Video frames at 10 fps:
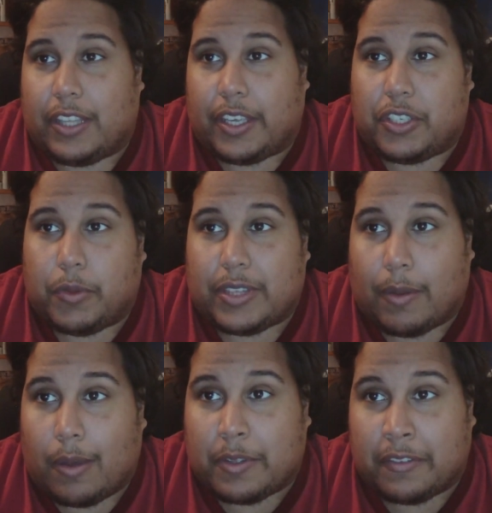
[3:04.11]
They could do what
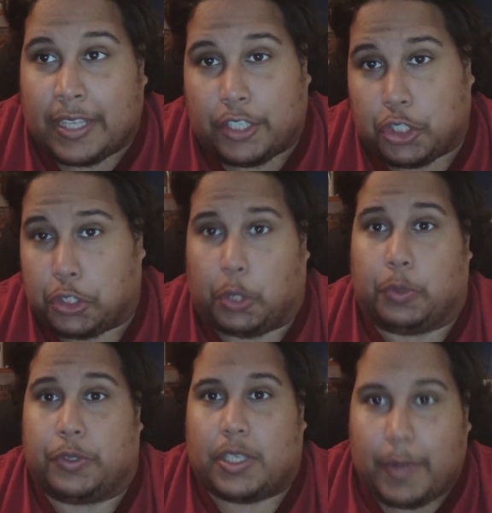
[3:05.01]
they want with. If they
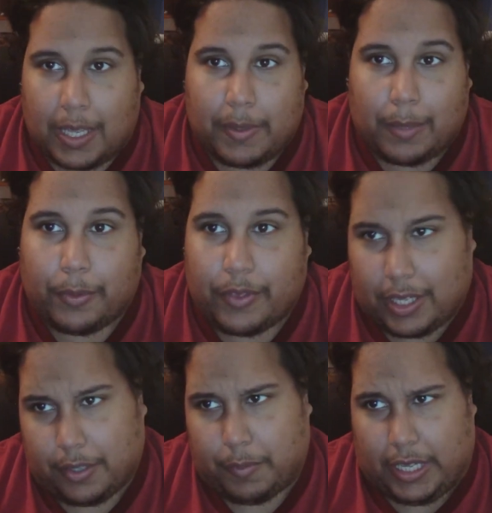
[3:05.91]
chose to pay people,
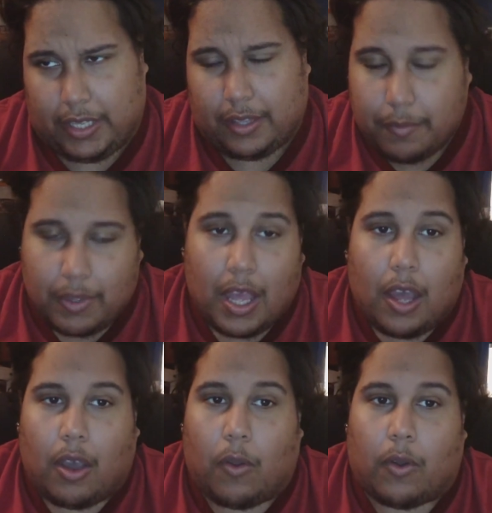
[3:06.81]
they could pay them.
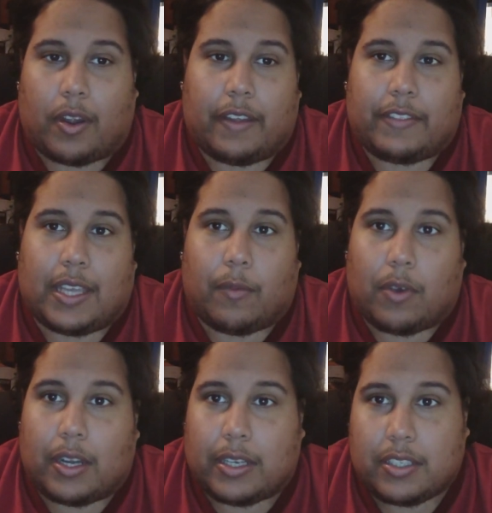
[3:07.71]
Or if they
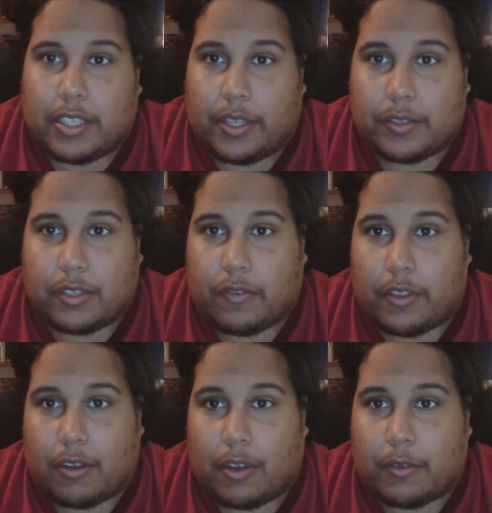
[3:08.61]
wanted to use it
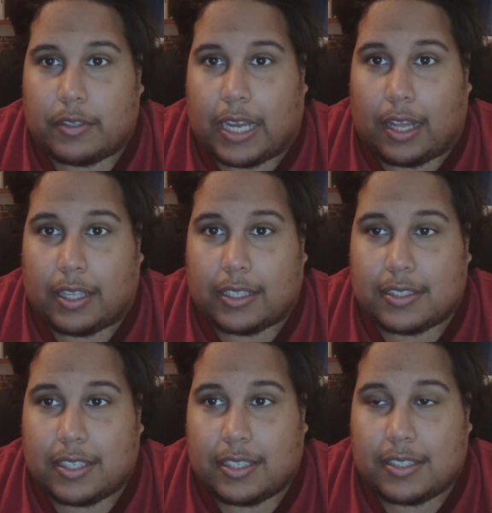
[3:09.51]
for their own
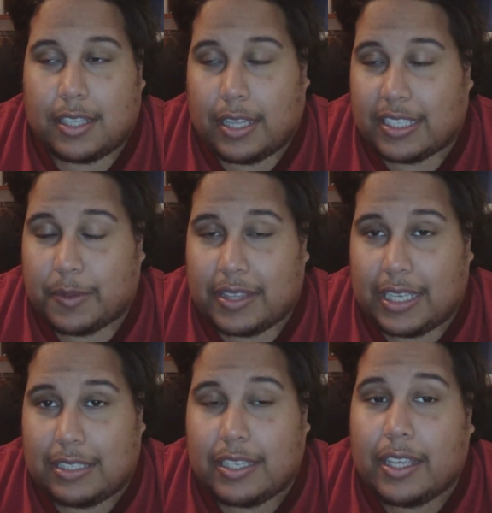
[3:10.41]
dalliances, then that's what
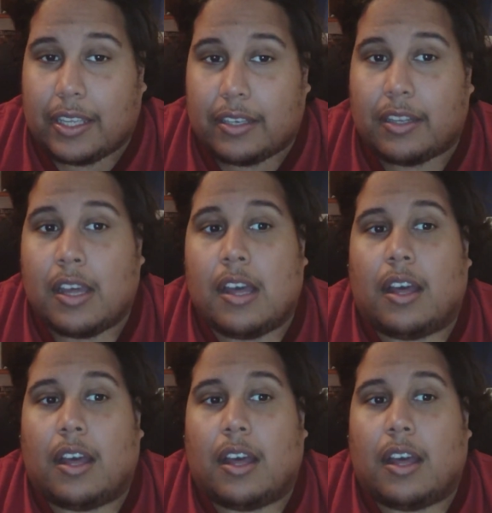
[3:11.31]
they did.